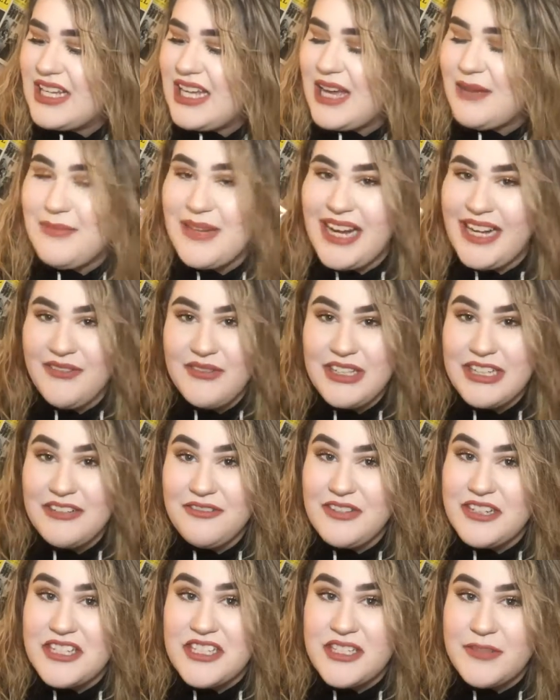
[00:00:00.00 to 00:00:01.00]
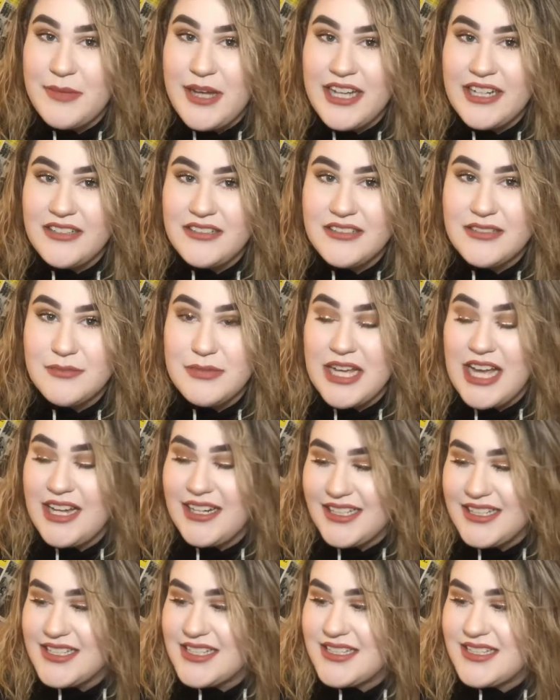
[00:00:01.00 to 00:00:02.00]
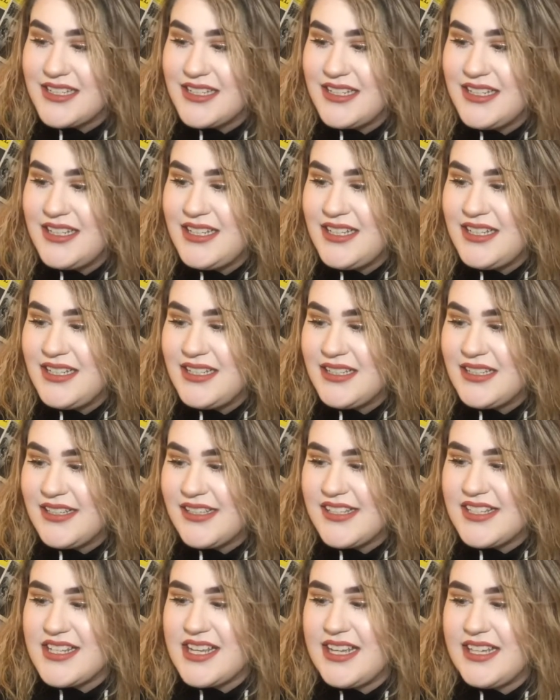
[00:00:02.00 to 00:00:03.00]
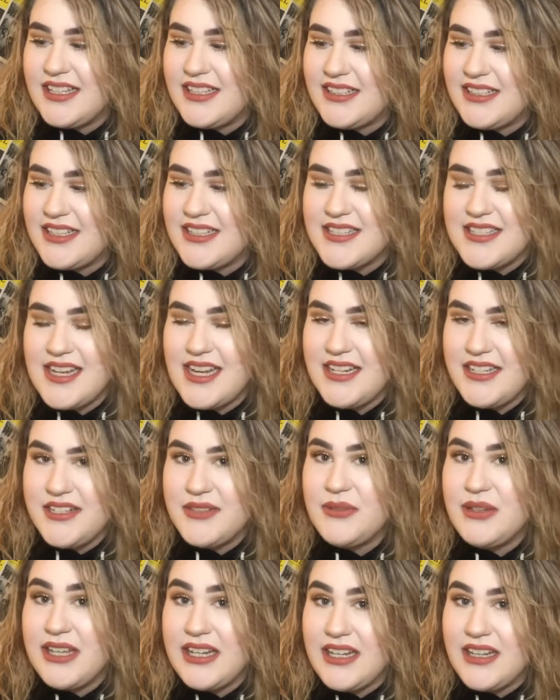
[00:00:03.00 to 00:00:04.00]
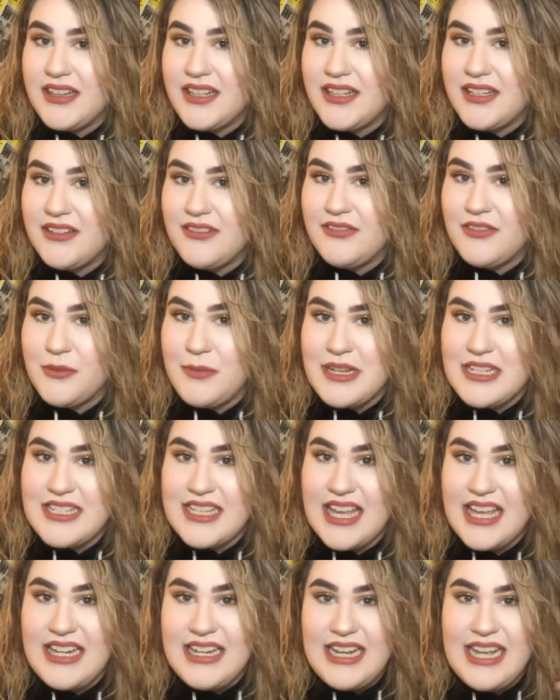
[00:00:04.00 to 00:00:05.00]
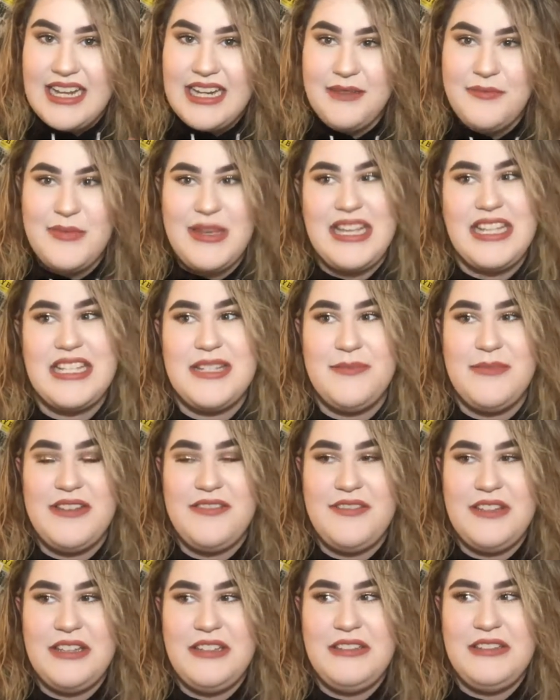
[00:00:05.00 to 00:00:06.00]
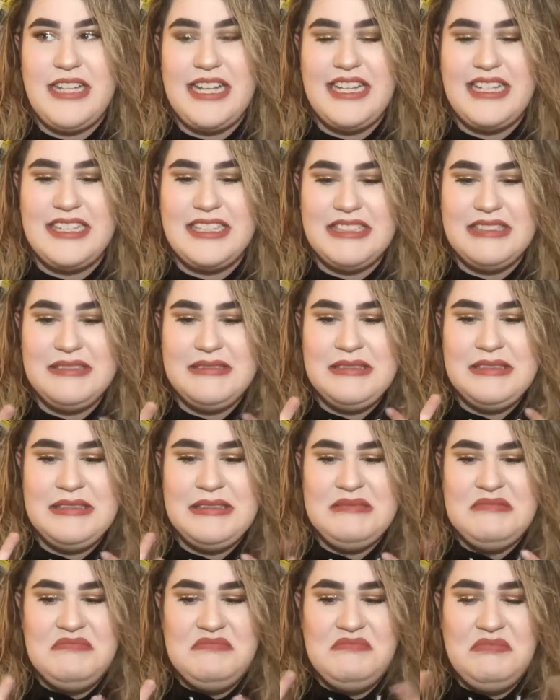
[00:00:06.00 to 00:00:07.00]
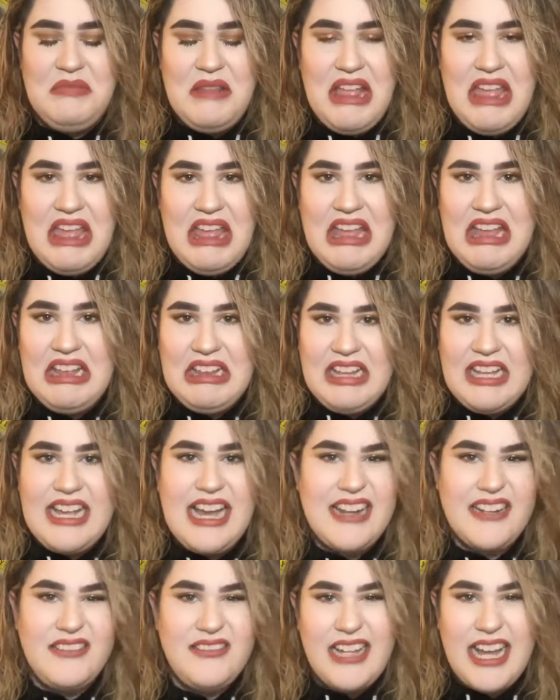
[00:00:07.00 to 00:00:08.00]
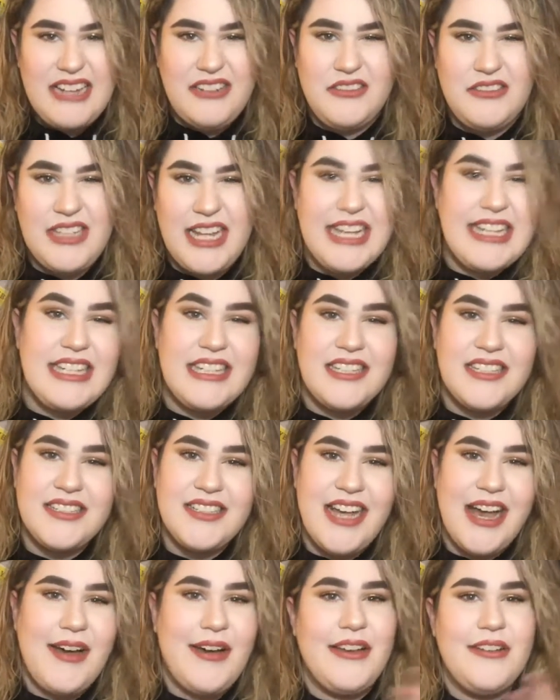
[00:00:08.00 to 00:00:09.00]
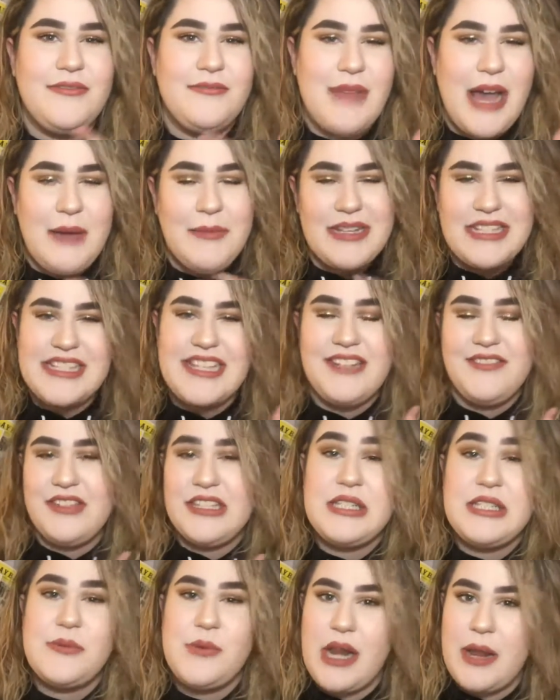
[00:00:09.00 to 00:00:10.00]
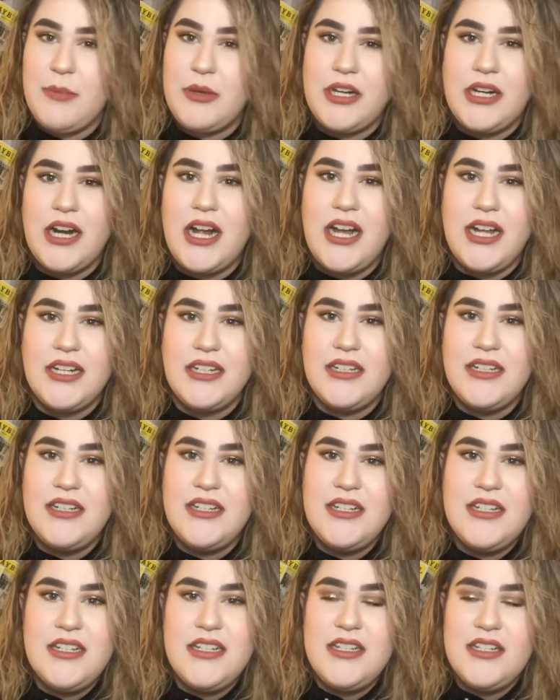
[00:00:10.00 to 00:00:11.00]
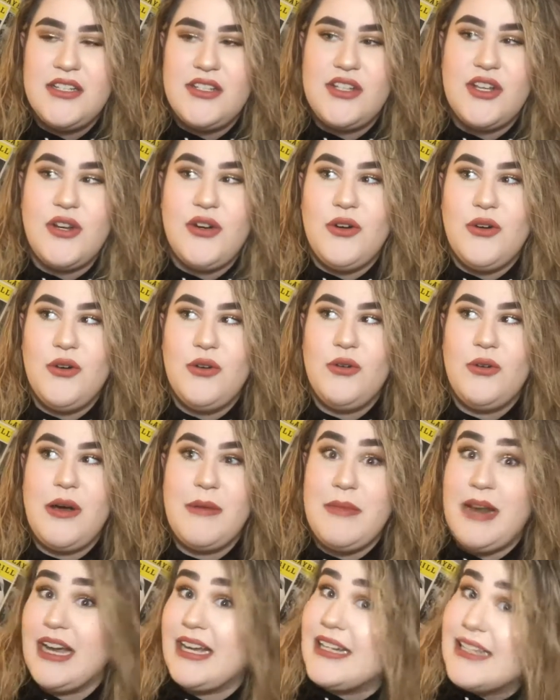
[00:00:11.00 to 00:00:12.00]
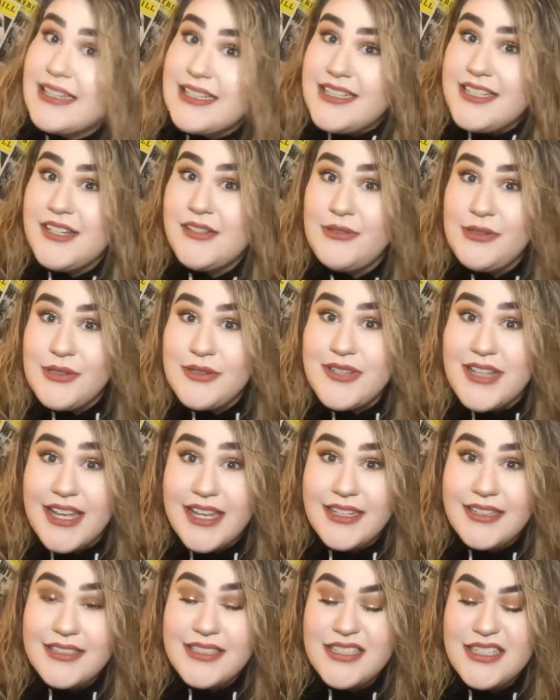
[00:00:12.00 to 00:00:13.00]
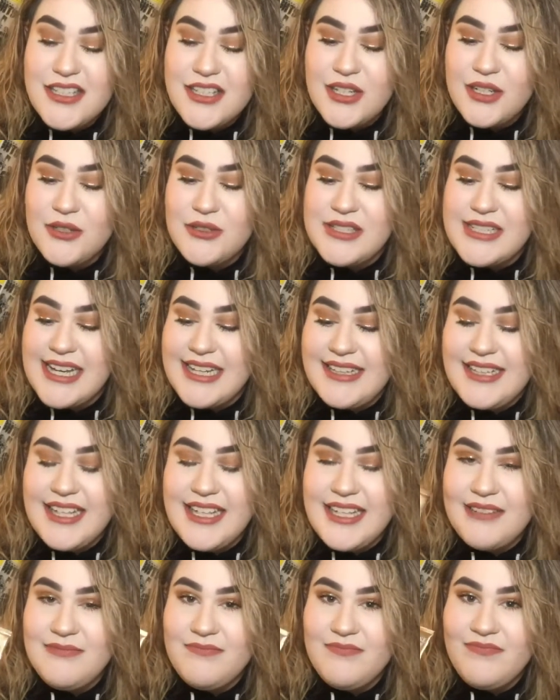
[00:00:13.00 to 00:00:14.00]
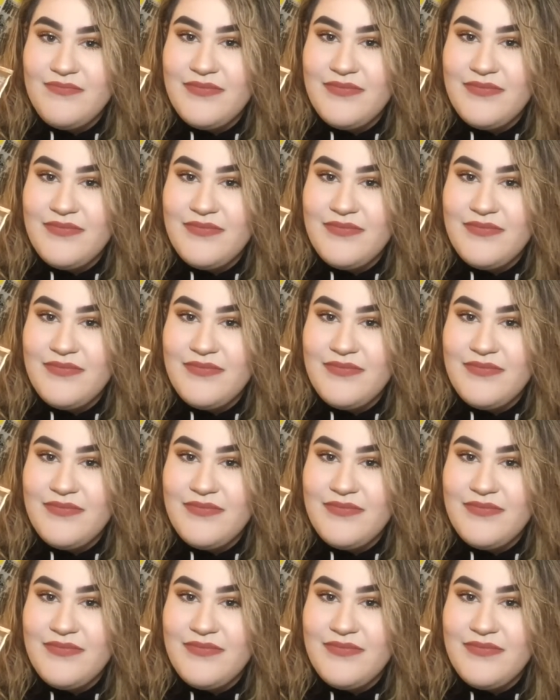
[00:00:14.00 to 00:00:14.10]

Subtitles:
I'm not even gonna finish the bottle, to be honest, because like it's not doing anything for my skin, and it makes me feel like, yeah, like I don't like how my skin feels when I put it on. So I'm not gonna continue using it. So sadly,